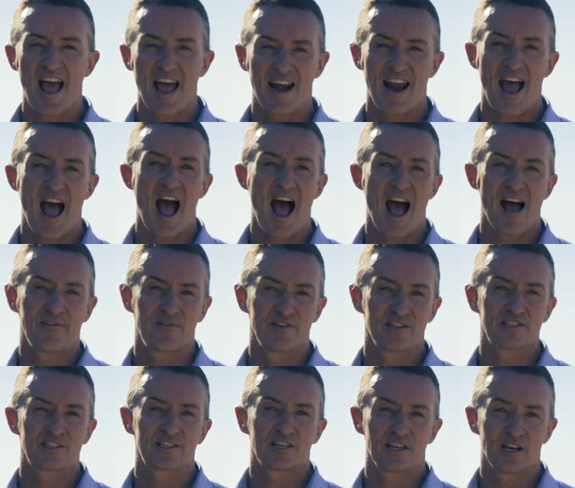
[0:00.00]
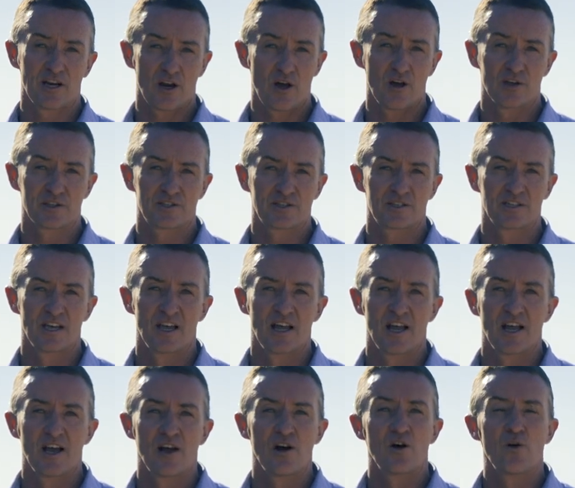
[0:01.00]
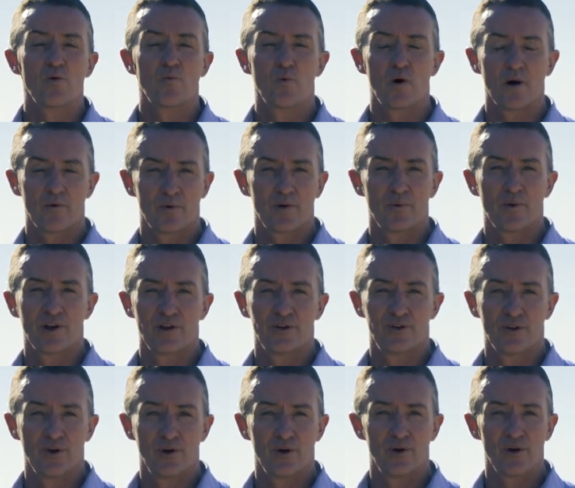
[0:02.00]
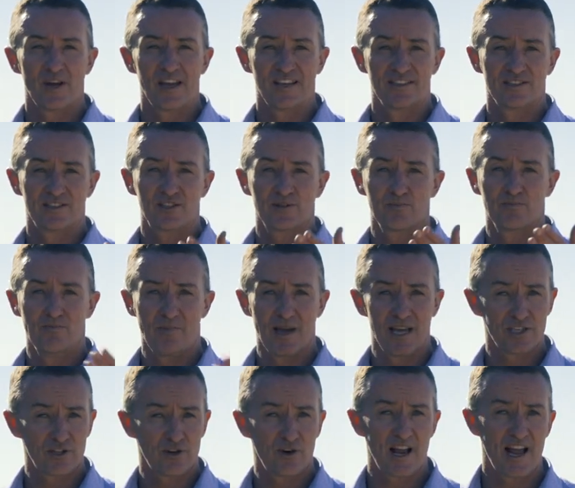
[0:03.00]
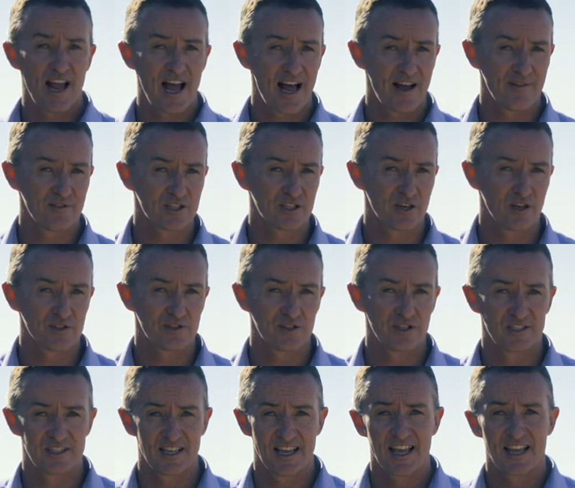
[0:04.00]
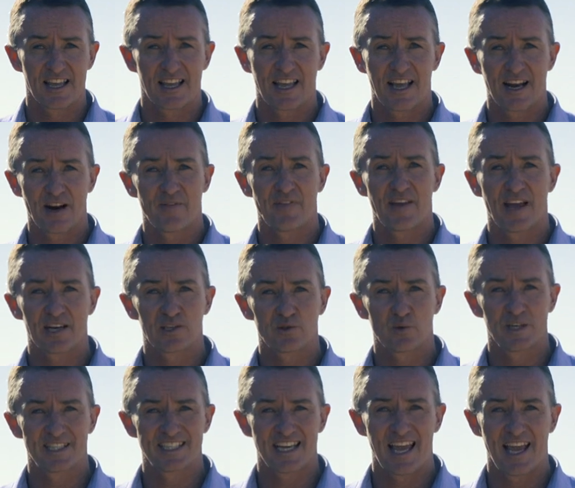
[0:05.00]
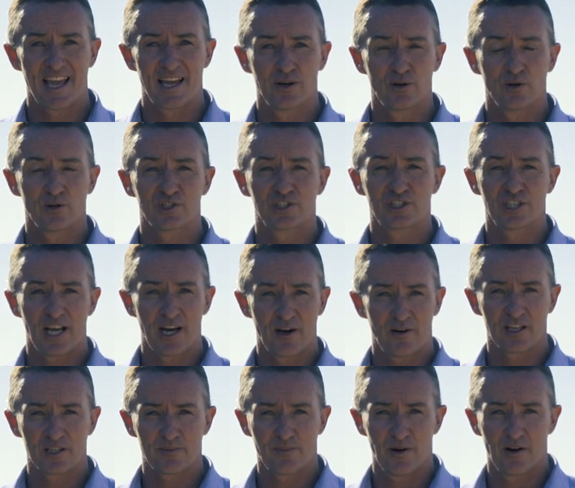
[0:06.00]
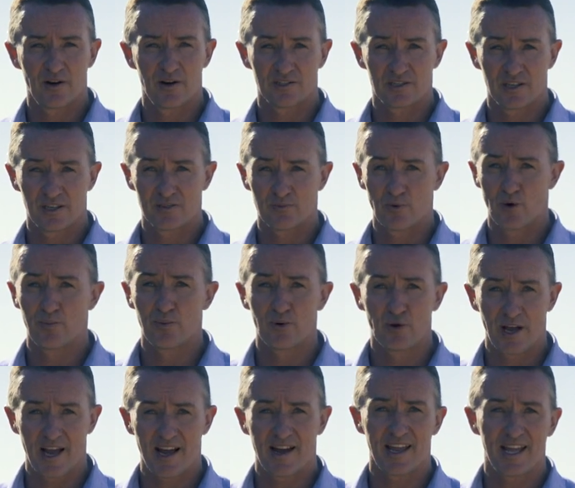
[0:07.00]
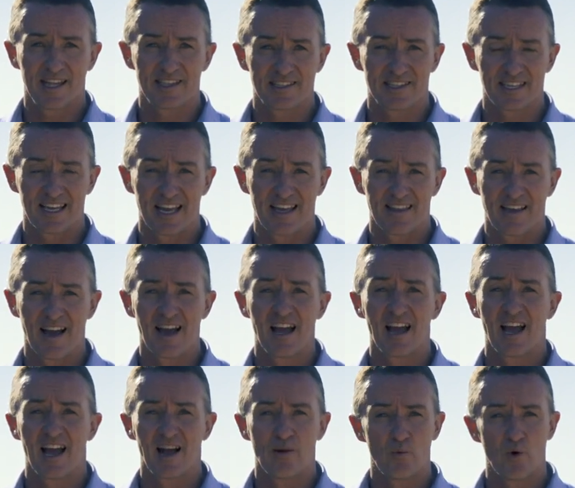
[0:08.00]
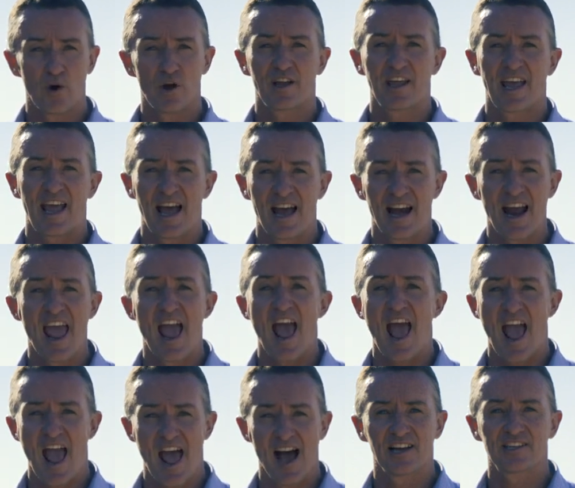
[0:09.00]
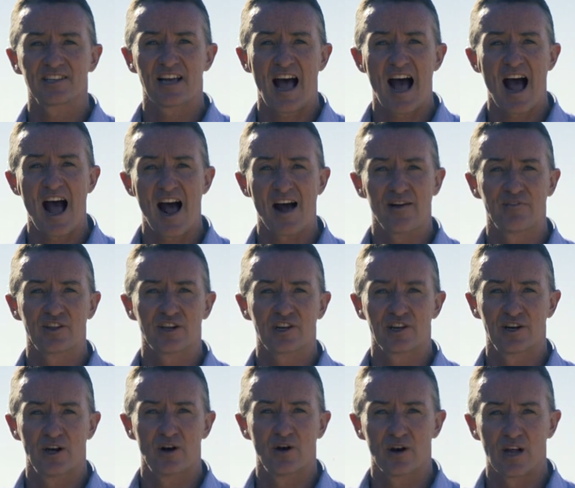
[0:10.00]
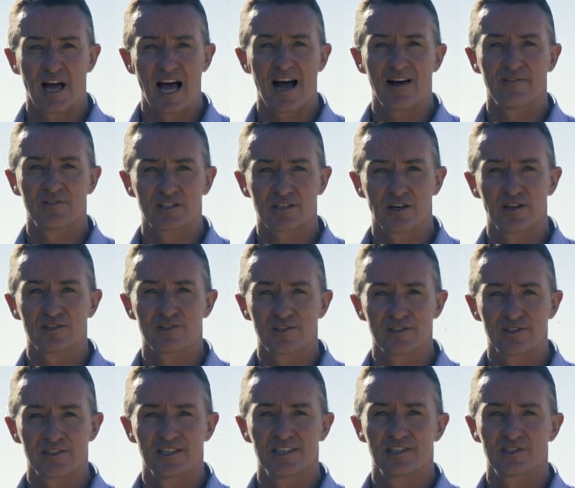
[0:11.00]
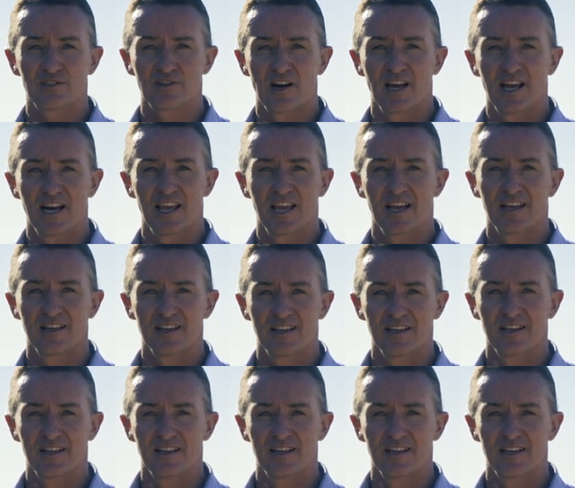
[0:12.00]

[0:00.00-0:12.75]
at Harvest Loss. What we want to do is measure our harvest losses, get on that Twitter handle, share experiences, we'll put our heads together and work out how to halve the canola harvest losses in Australia.